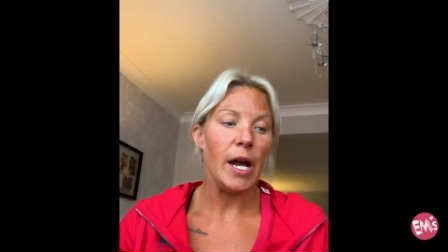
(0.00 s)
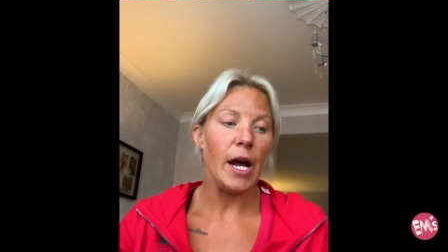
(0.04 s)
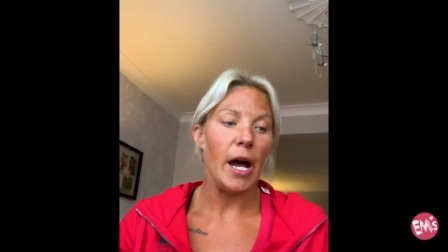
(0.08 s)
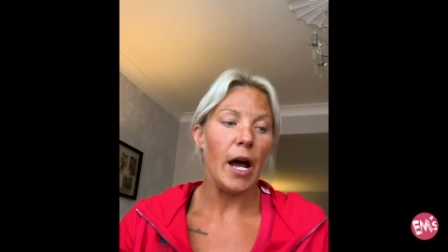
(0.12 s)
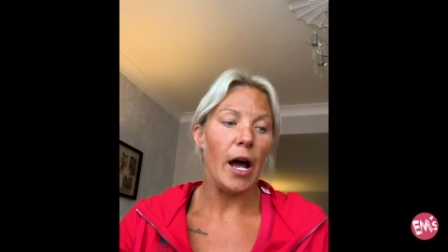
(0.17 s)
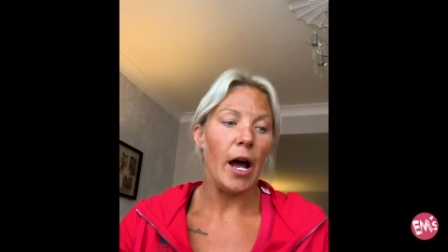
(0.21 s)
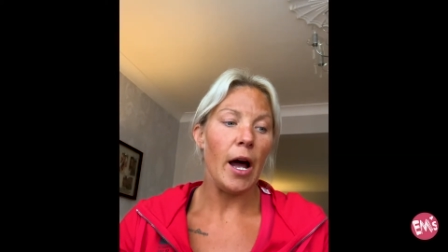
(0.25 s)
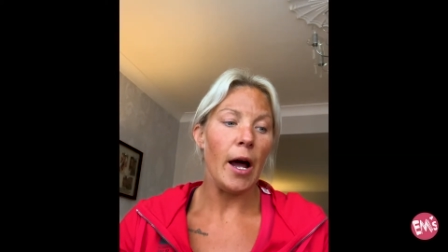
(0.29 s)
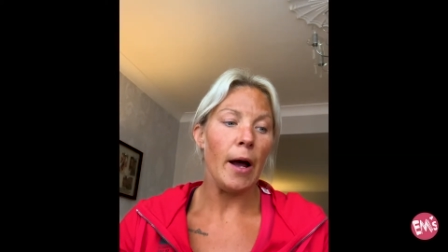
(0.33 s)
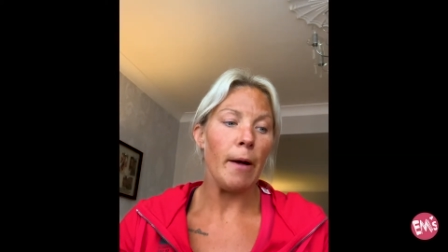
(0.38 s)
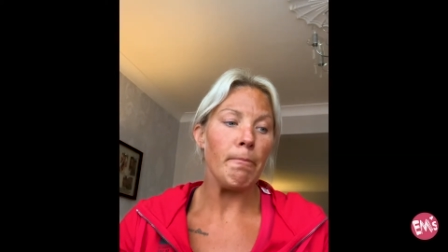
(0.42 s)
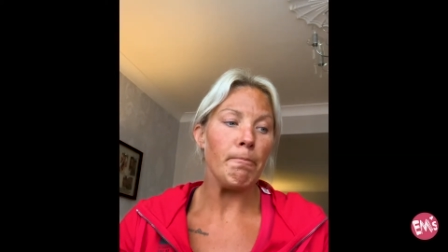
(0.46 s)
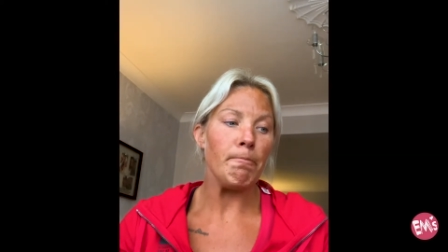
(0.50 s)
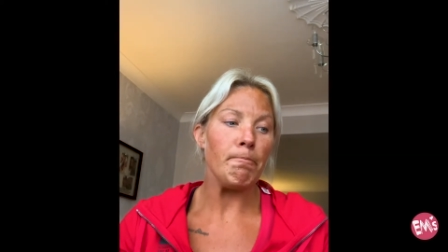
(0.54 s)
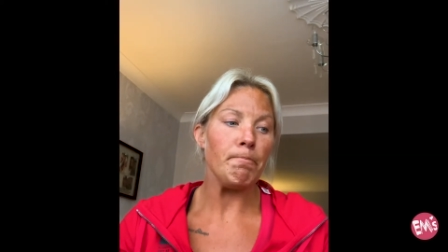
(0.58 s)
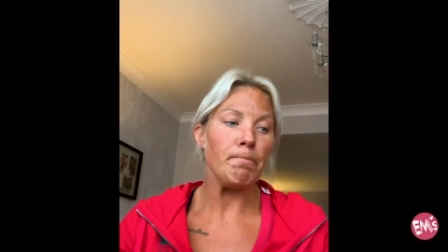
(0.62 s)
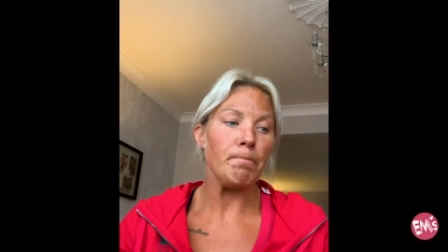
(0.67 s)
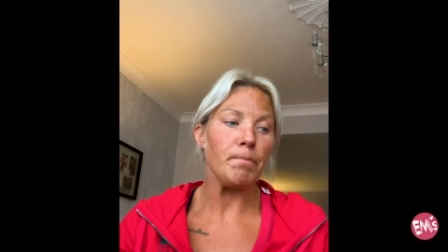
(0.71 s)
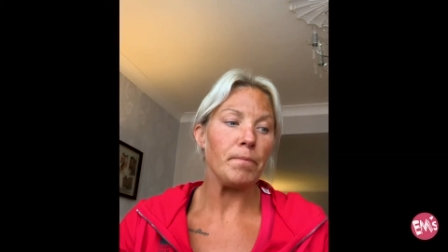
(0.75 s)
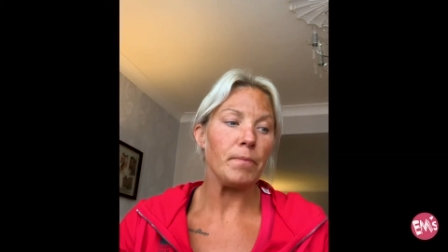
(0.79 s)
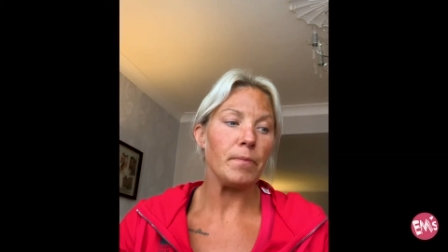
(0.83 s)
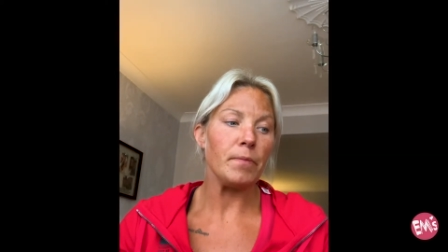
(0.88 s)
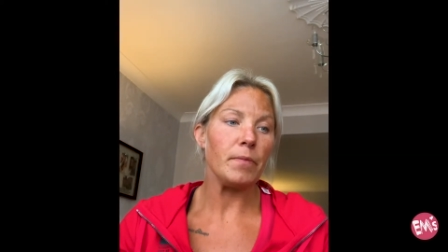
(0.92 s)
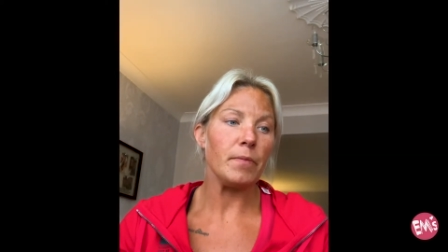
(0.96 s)

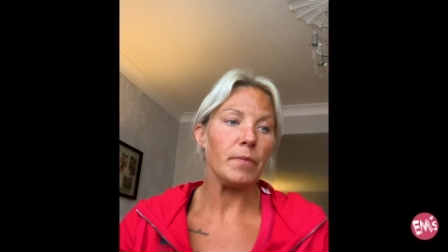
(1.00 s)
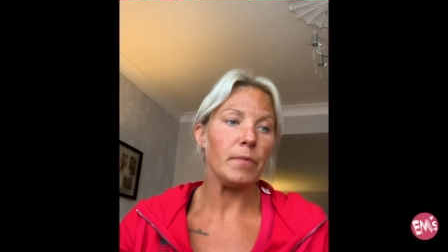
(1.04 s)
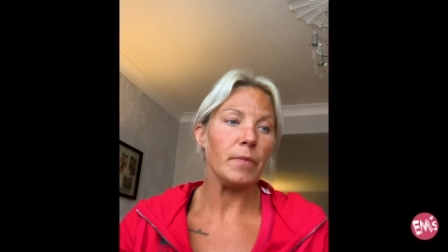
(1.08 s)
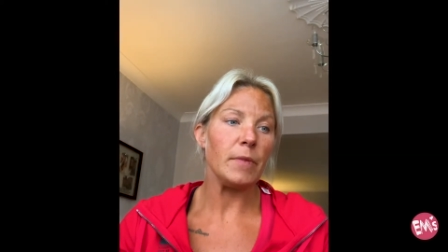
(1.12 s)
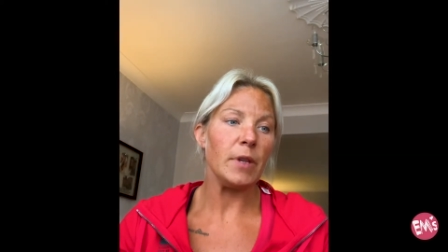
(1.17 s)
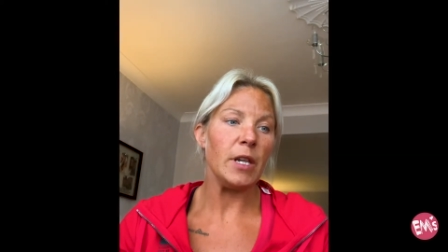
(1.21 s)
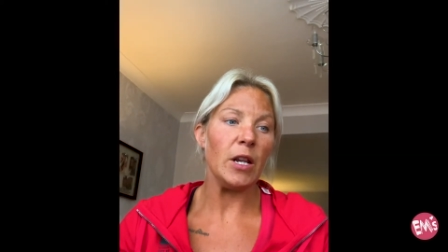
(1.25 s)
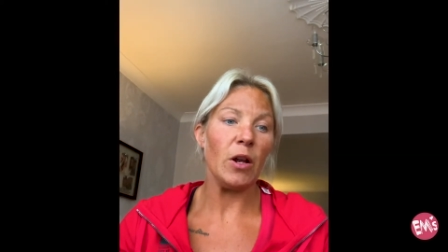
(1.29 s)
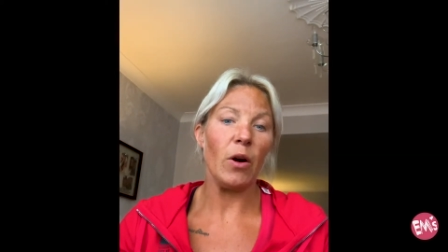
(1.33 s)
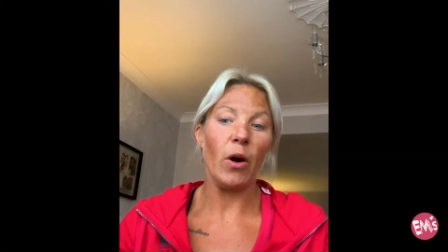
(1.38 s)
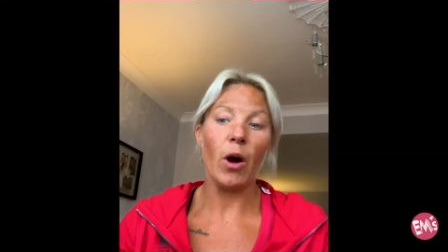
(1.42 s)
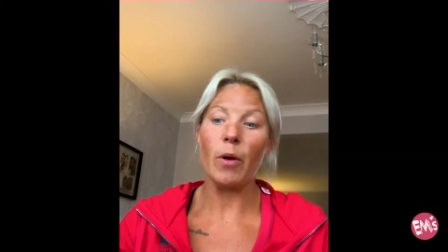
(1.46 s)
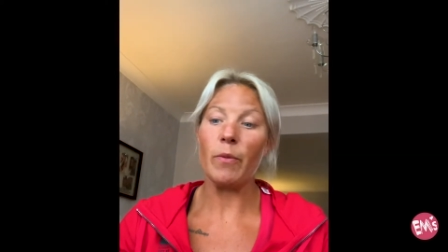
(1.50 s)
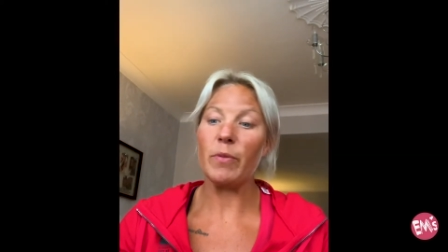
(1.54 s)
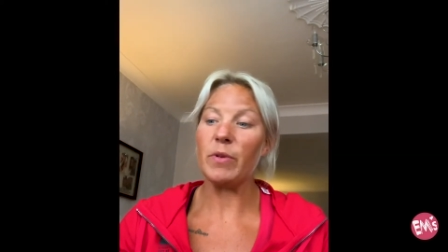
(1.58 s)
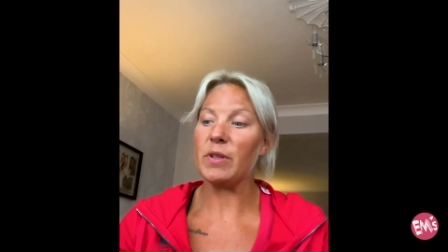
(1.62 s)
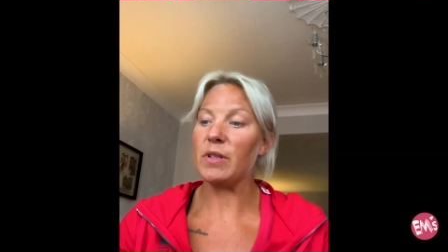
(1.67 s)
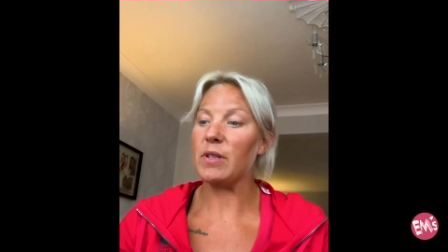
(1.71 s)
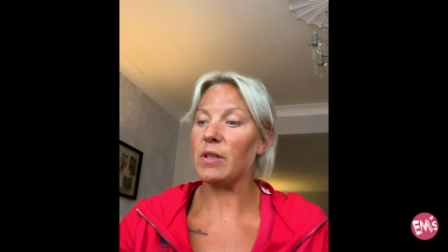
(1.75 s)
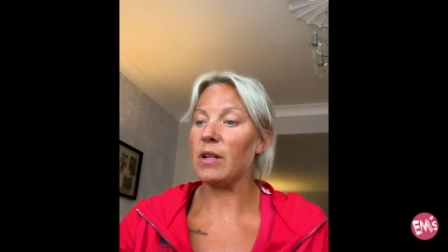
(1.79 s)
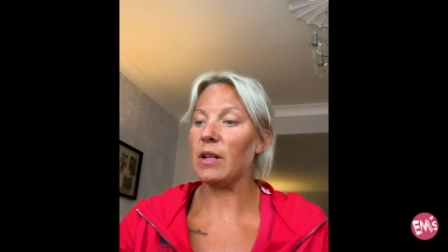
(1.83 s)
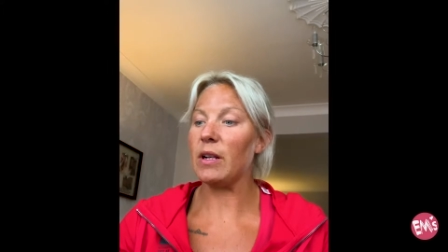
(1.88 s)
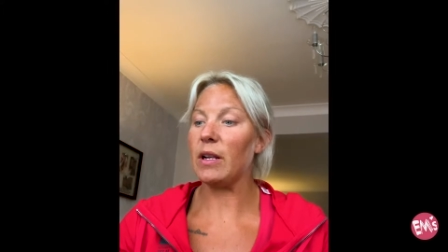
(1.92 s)
I was